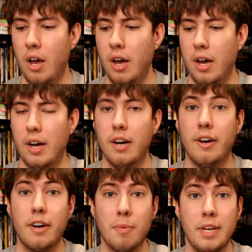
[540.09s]
uh,
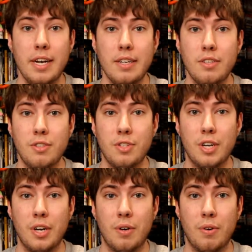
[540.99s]
Horror Block,
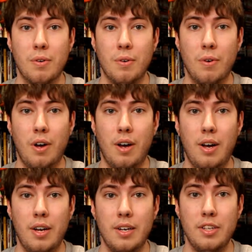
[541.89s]
so
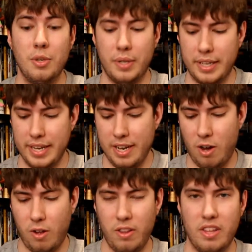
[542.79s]
uh, you can get
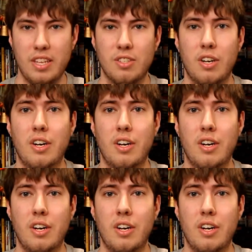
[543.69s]
all of these